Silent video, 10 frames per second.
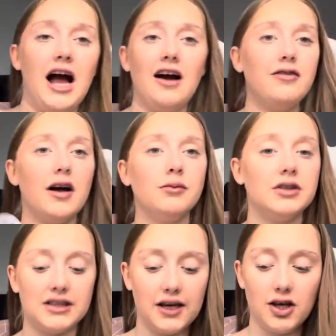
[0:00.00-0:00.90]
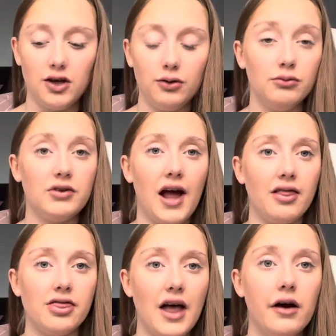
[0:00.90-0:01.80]
I feel like I'm going to say cute
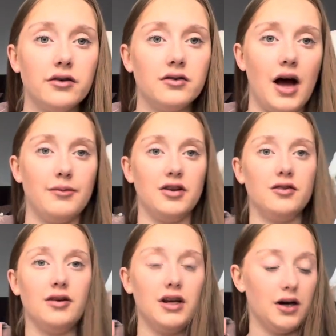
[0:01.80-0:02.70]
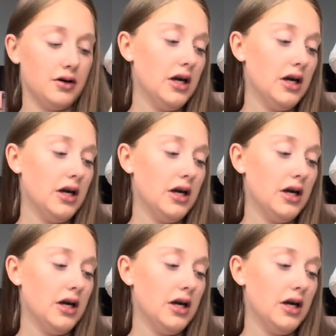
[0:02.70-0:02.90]
10,000 times in this video,